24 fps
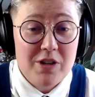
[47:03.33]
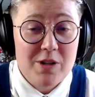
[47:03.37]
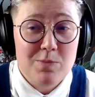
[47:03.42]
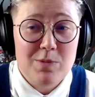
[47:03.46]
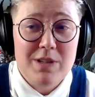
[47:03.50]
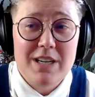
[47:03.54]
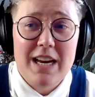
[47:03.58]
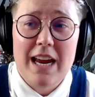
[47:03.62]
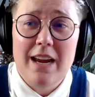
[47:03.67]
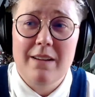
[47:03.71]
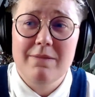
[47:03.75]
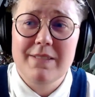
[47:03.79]
to
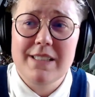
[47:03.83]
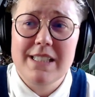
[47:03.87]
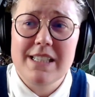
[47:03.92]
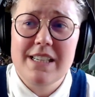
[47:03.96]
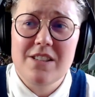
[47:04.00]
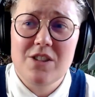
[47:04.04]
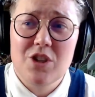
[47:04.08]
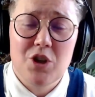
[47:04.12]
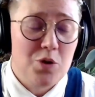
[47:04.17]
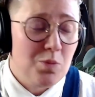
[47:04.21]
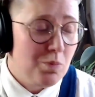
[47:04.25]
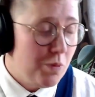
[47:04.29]
be
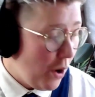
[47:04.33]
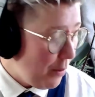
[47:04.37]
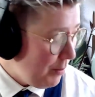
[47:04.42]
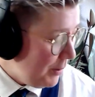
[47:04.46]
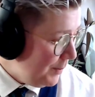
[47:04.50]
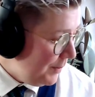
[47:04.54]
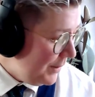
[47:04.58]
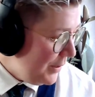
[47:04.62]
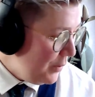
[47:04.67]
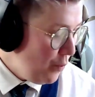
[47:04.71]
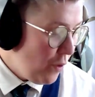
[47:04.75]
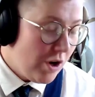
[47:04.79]
having to
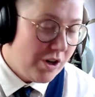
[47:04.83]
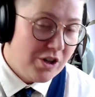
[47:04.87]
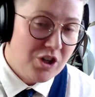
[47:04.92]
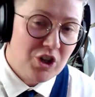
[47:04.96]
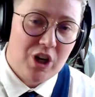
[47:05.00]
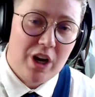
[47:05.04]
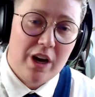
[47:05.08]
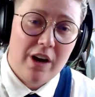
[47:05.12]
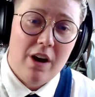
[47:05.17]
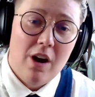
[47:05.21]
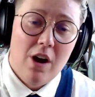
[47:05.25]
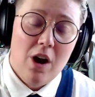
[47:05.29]
probably watch
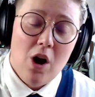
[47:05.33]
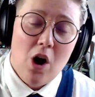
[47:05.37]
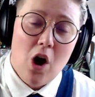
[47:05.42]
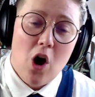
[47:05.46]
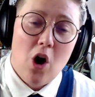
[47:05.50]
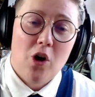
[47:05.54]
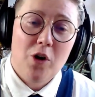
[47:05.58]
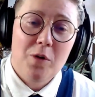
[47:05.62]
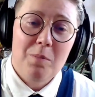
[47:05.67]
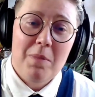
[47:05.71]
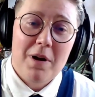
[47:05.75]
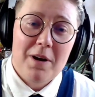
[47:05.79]
it
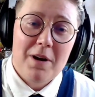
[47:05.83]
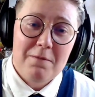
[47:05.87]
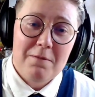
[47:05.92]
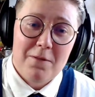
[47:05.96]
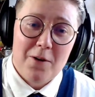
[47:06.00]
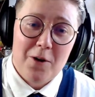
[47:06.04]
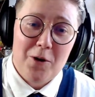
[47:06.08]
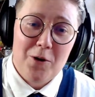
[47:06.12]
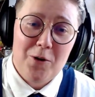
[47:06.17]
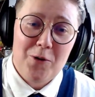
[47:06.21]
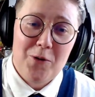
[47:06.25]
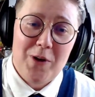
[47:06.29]
on my
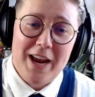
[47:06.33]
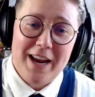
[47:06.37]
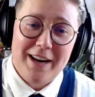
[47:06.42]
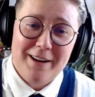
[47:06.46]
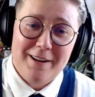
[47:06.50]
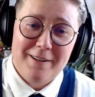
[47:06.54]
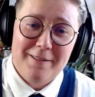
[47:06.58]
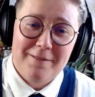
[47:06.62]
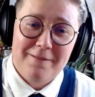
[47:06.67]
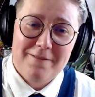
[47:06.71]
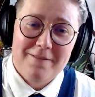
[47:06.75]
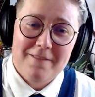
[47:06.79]
phone at
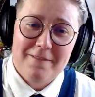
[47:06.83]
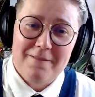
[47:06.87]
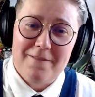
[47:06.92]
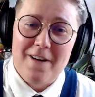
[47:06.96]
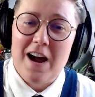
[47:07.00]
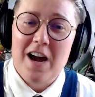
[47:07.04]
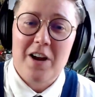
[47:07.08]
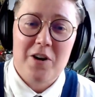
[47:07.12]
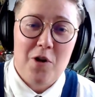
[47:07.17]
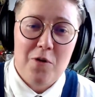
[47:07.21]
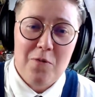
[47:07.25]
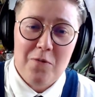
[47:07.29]
a
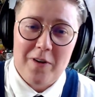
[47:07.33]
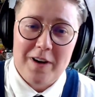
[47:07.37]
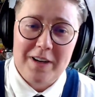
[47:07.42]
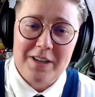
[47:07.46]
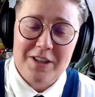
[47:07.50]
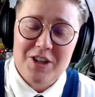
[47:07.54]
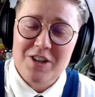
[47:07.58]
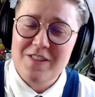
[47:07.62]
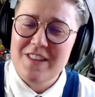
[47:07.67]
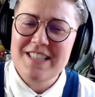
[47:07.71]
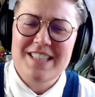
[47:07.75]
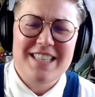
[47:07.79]
whānau
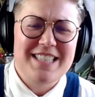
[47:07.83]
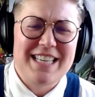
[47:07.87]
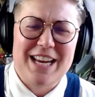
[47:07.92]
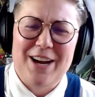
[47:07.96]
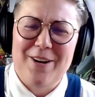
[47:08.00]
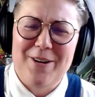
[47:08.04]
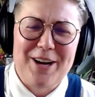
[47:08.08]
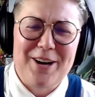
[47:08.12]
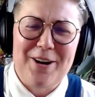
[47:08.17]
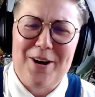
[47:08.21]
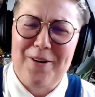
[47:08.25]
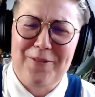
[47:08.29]
function. This is
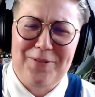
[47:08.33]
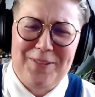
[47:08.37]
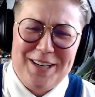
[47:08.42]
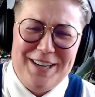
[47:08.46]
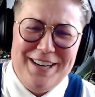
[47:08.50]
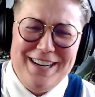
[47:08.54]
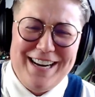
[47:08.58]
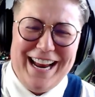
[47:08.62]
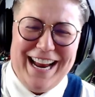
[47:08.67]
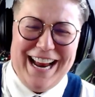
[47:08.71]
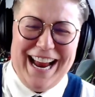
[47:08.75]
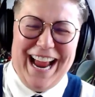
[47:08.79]
how I
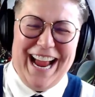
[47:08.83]
often...